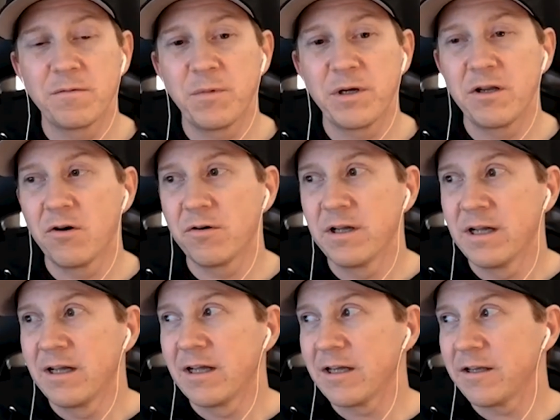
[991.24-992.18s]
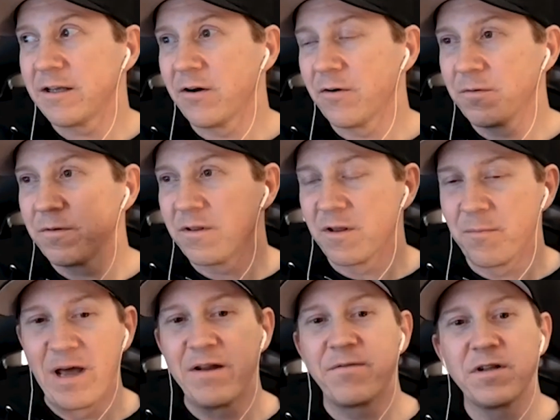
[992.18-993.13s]
But you know, the
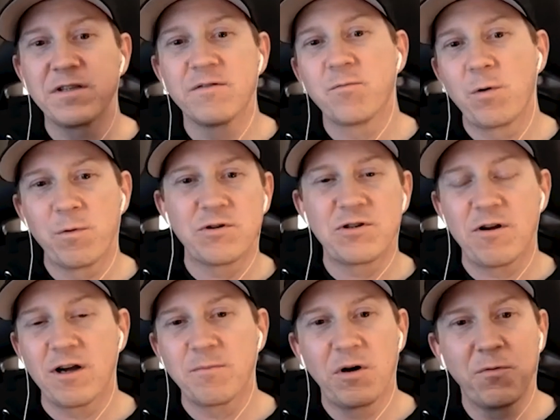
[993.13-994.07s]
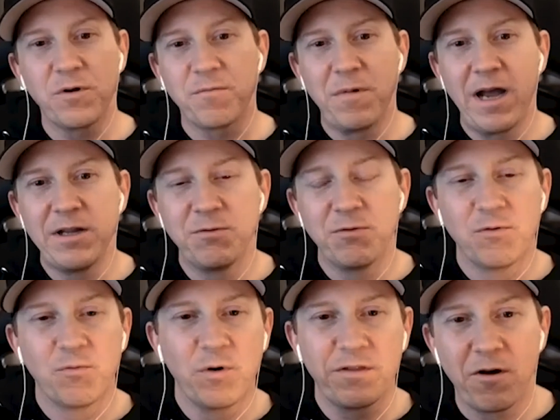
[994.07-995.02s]
benefits of what we were talking about with
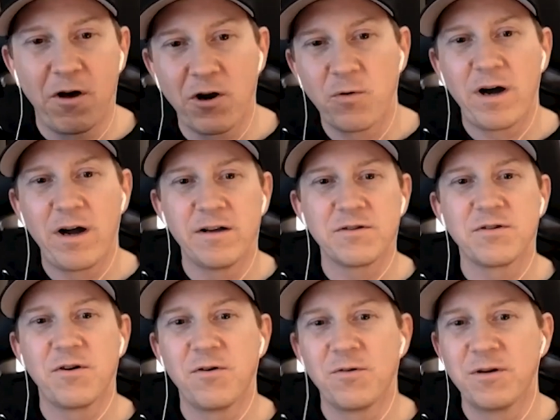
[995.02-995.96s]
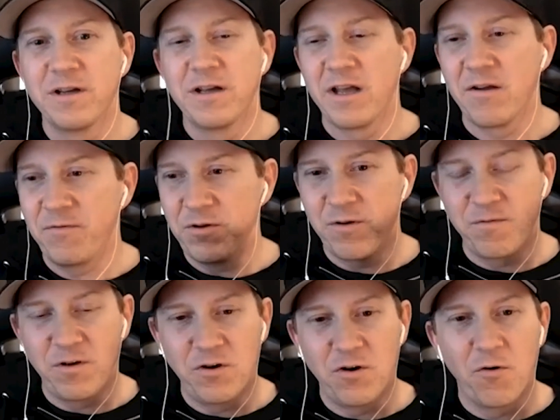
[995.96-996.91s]
manual, with auto ISO, if
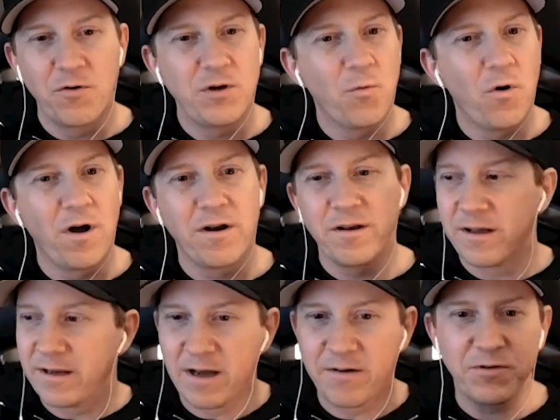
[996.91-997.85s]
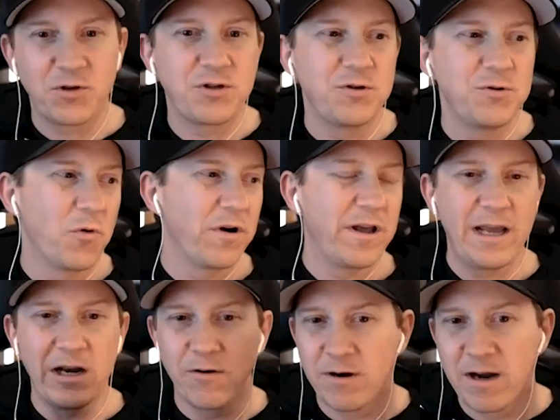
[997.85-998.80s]
you know you want it at
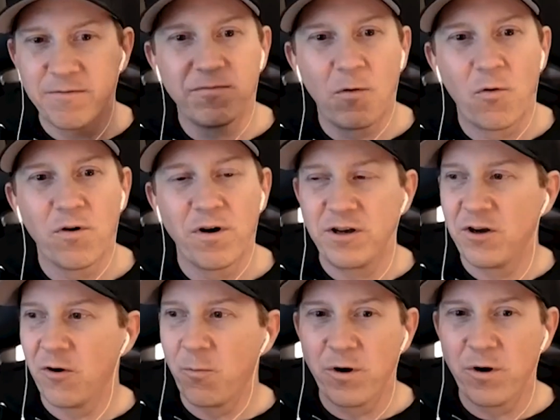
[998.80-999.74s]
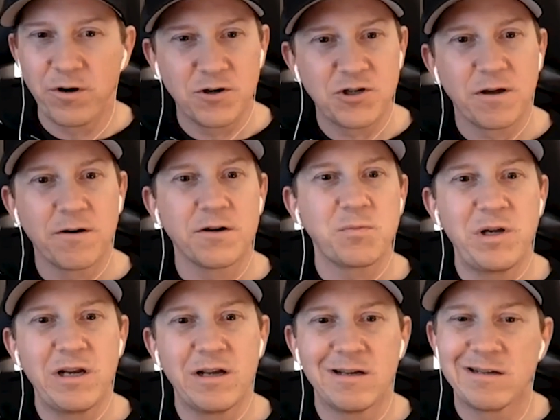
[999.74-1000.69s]
f2.8 or f4 and you know what your shutter
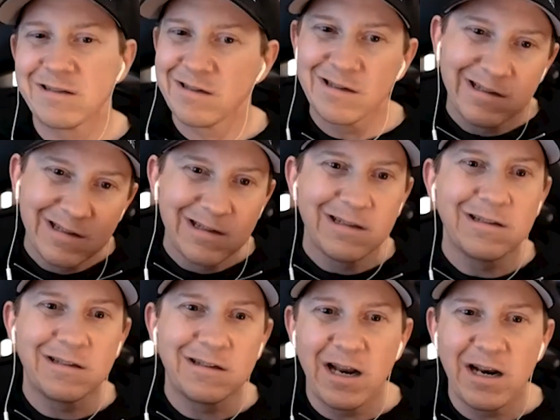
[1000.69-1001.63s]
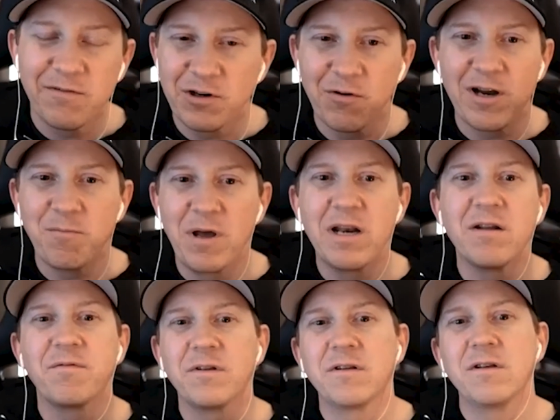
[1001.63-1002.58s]
speed is, it's kind of a great
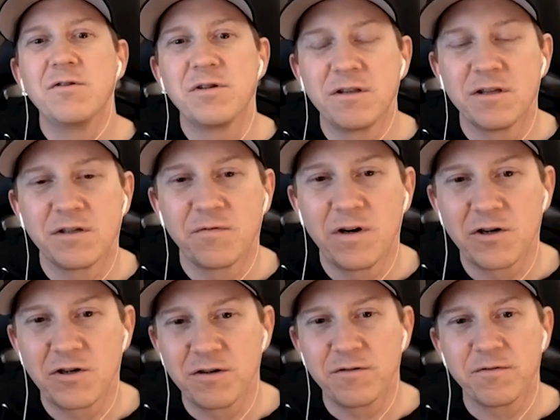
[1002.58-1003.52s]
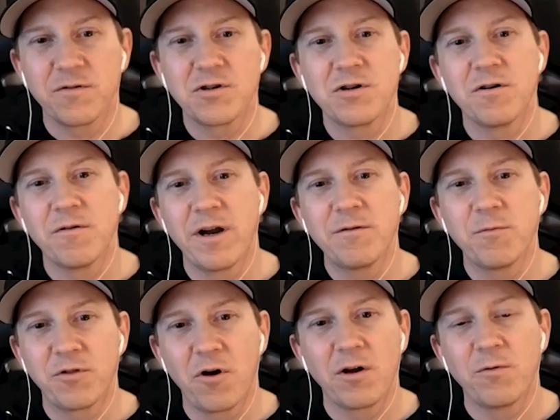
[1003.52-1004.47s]
benefit to using this function for sure,
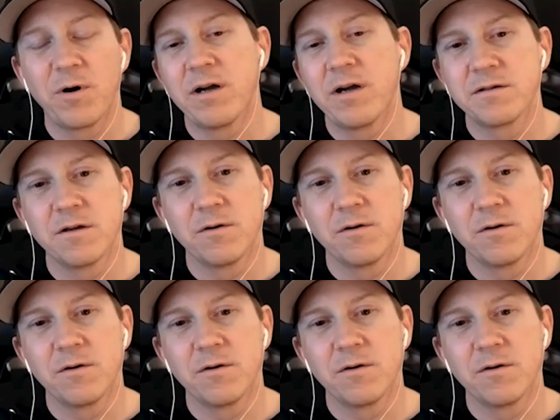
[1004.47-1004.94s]
right? With auto ISO.